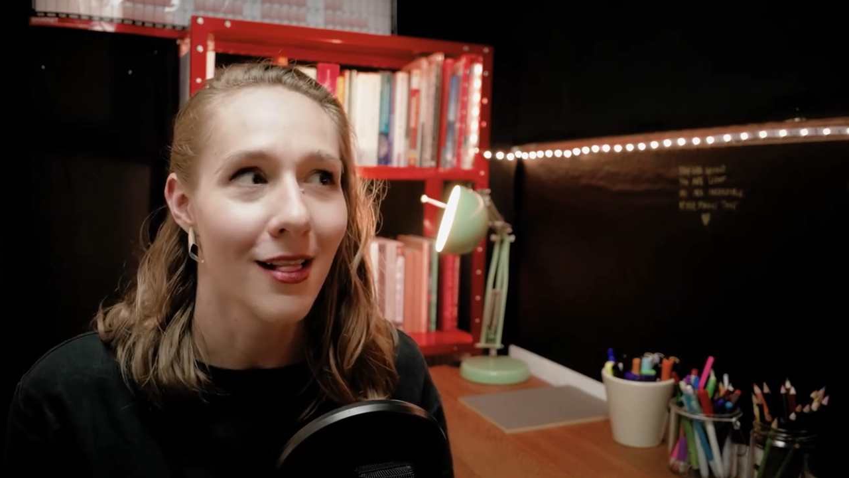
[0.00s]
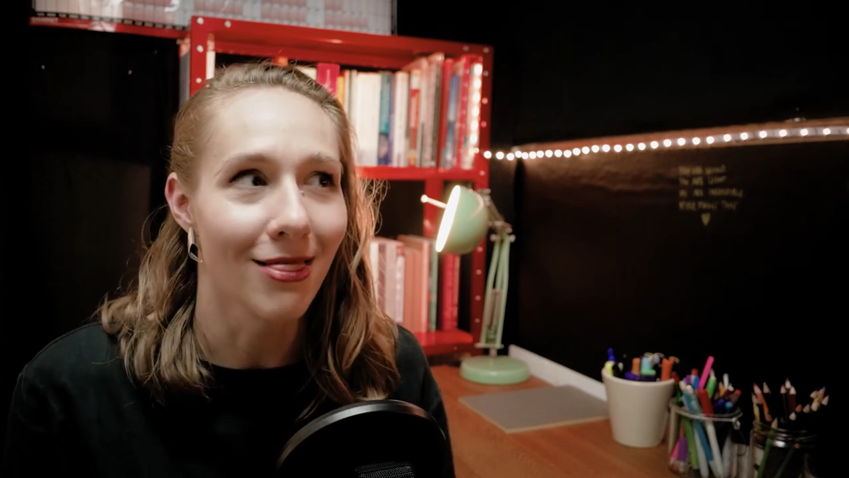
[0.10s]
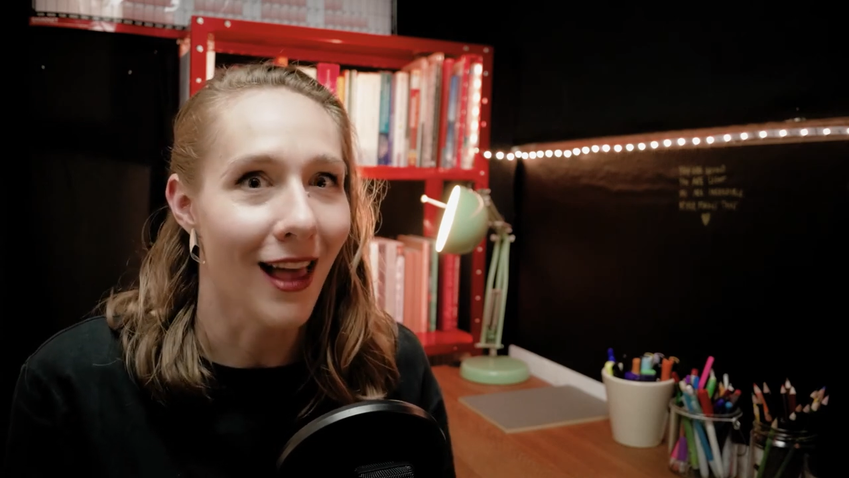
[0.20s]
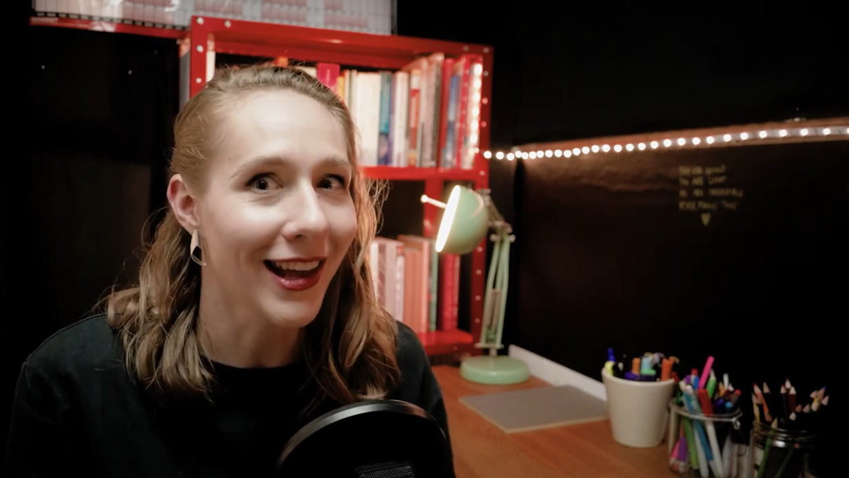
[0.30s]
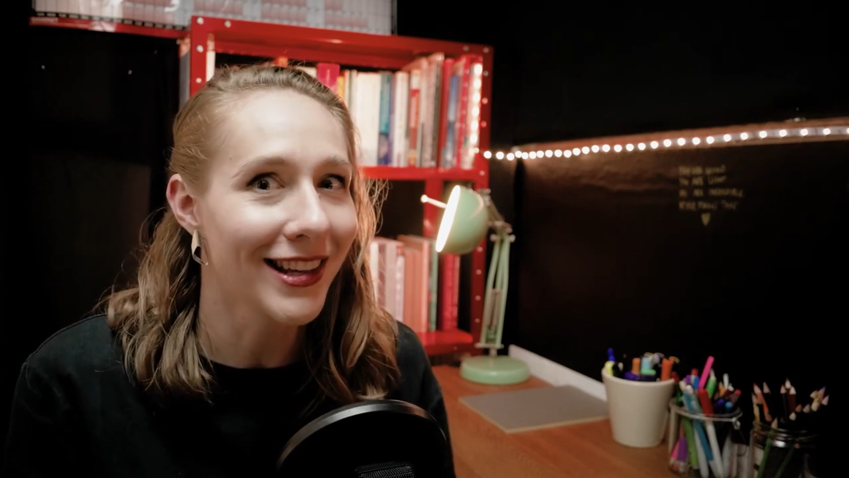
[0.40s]

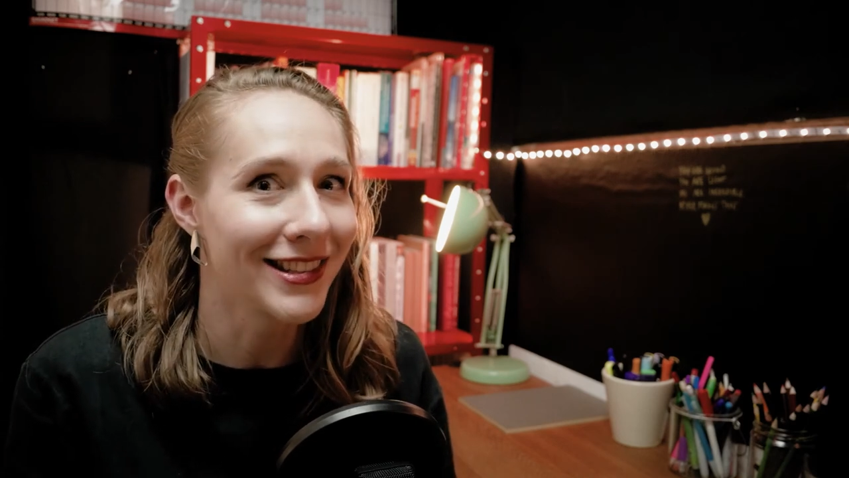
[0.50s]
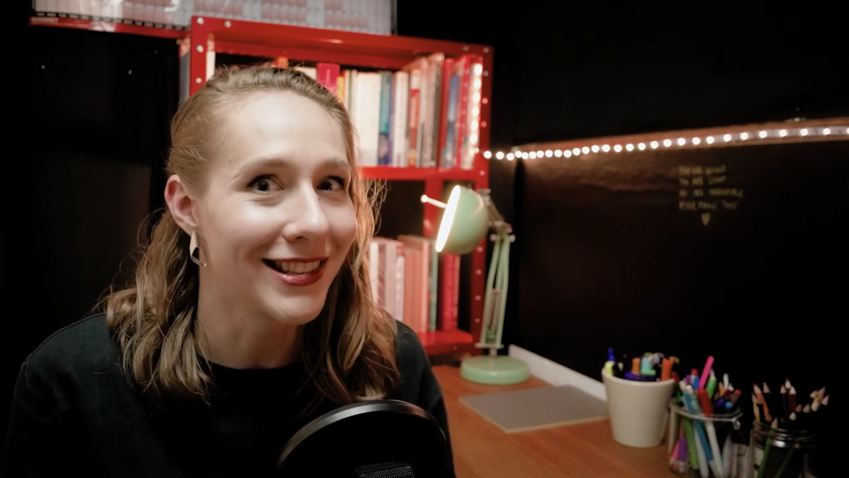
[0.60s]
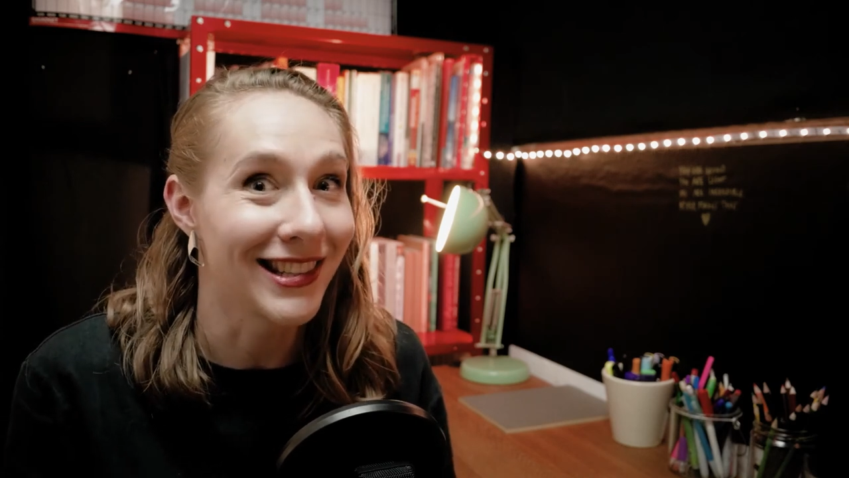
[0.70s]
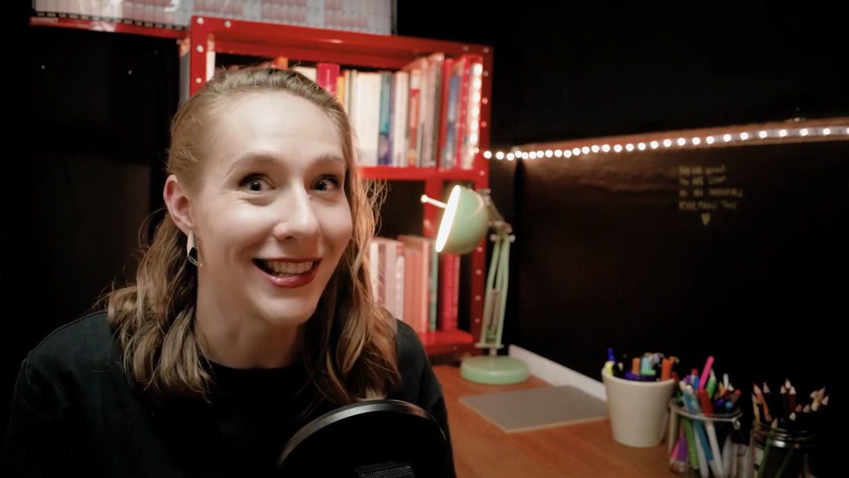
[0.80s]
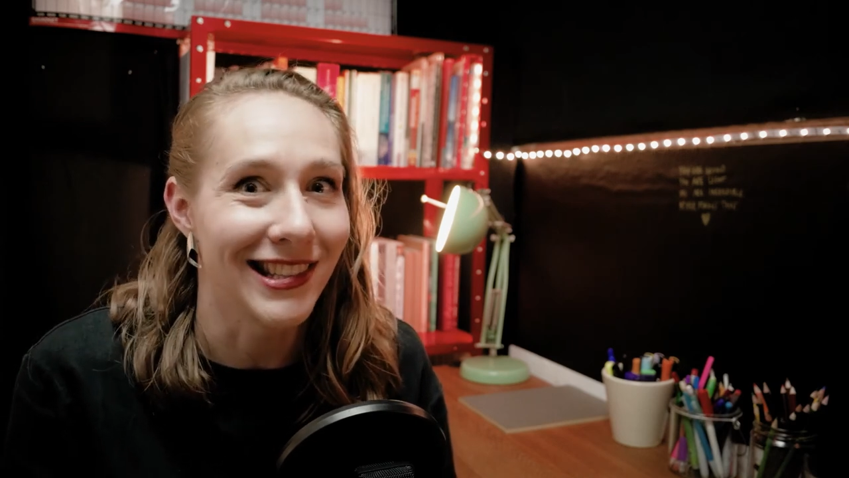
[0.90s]

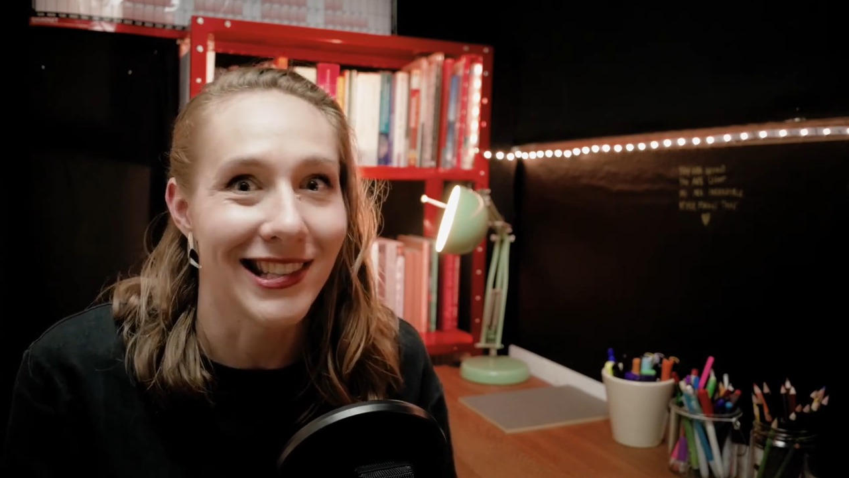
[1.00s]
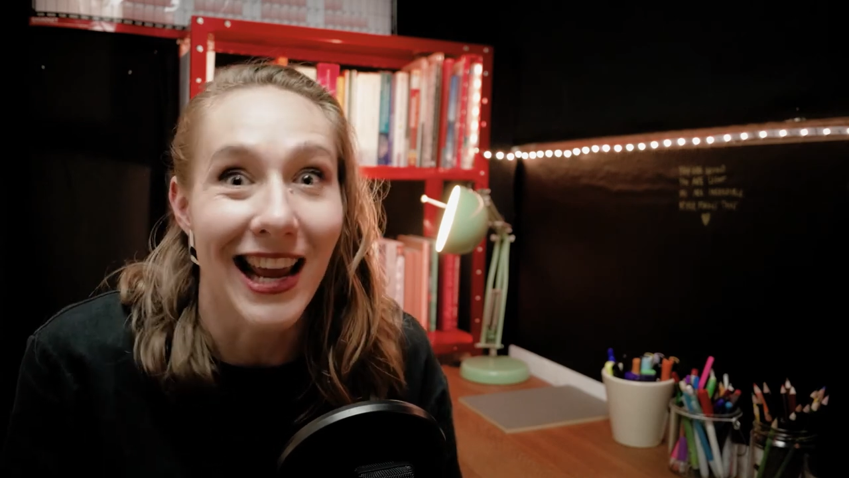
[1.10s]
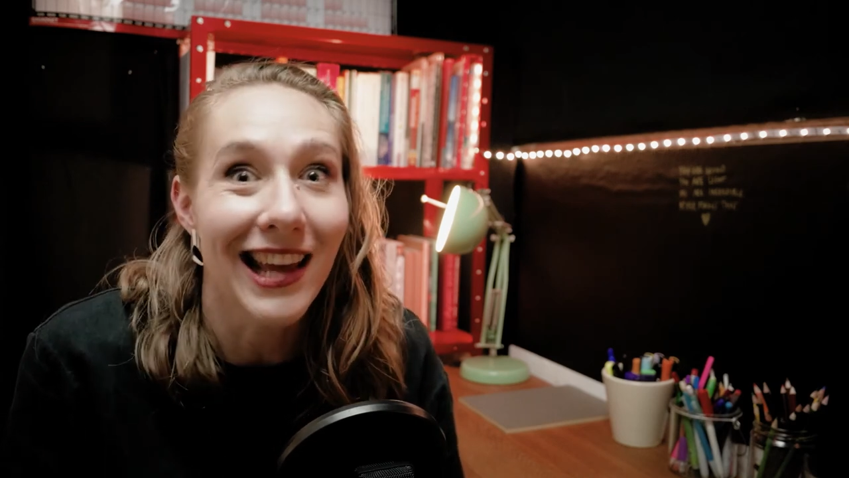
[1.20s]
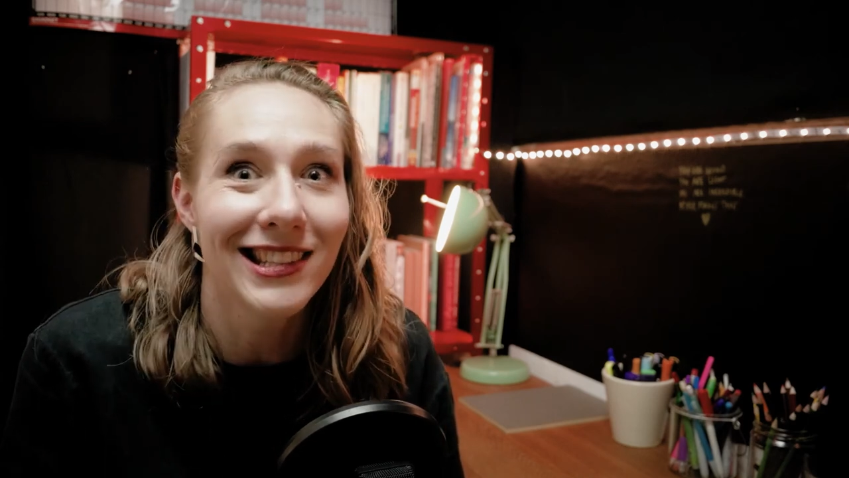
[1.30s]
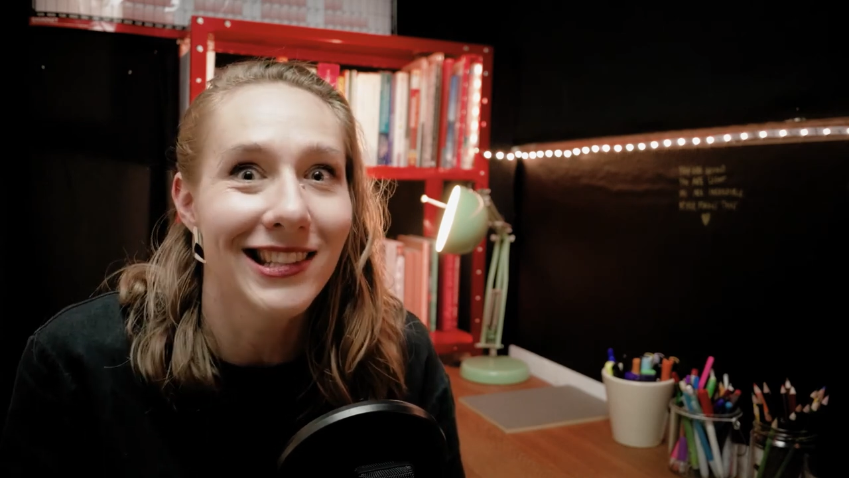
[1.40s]
Lines and
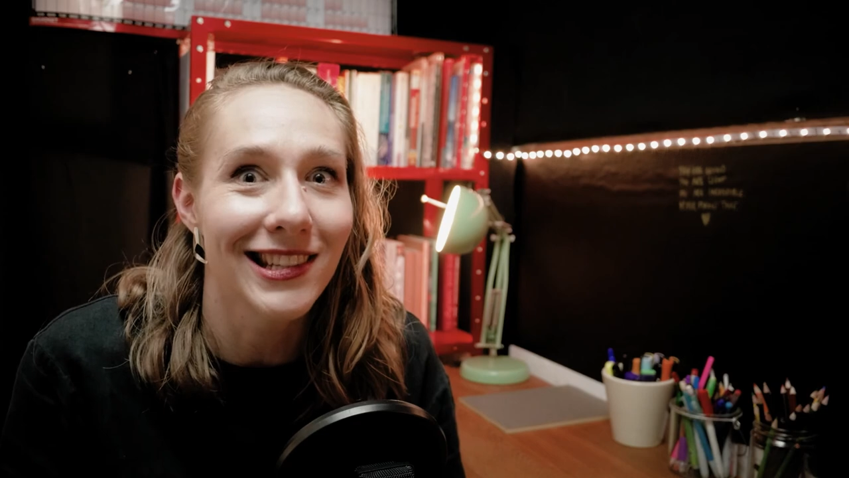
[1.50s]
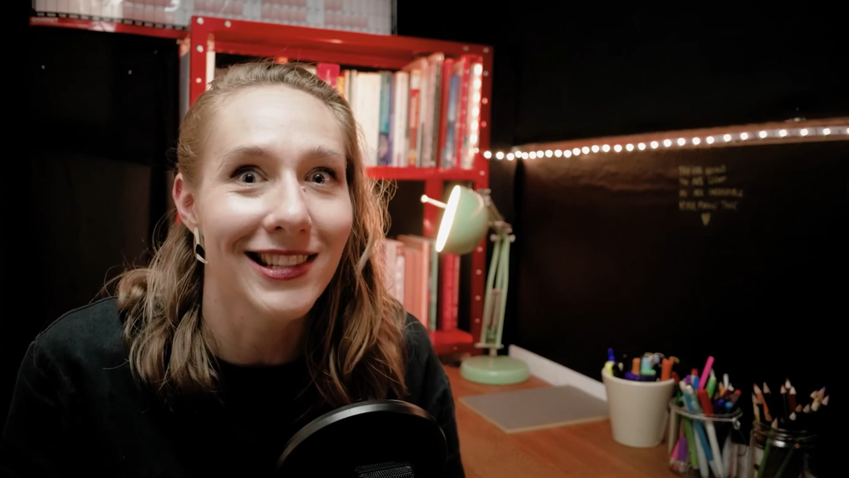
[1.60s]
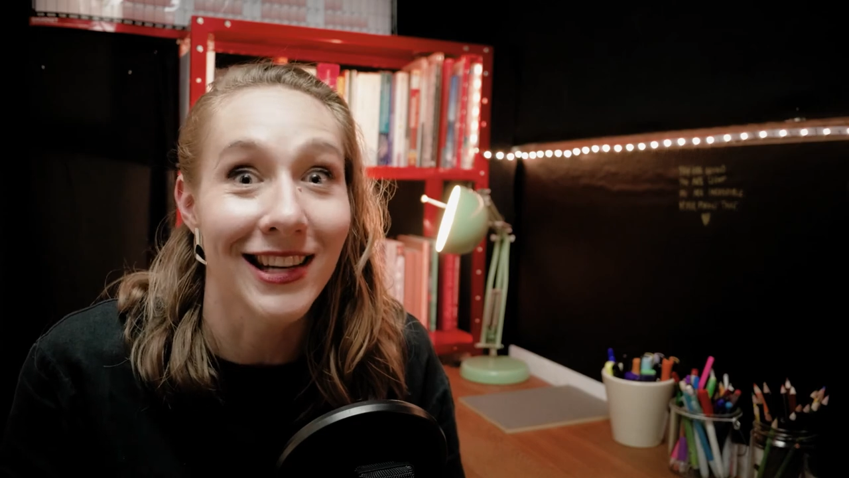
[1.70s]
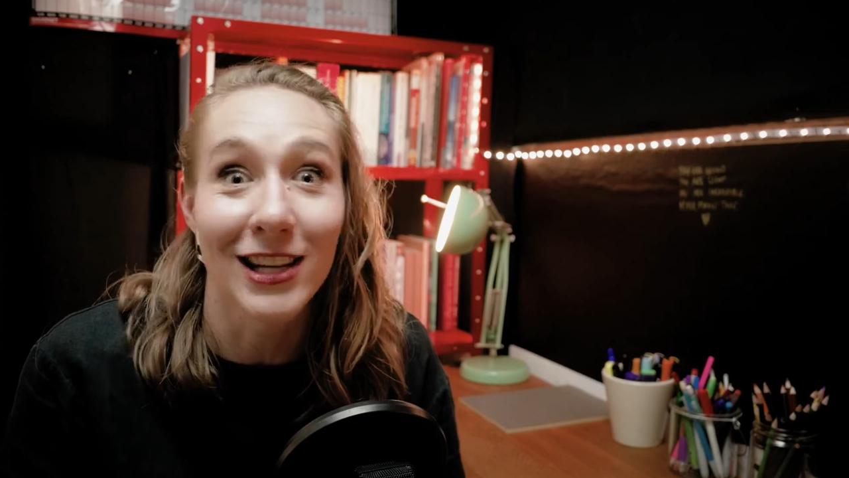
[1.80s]
stanzas and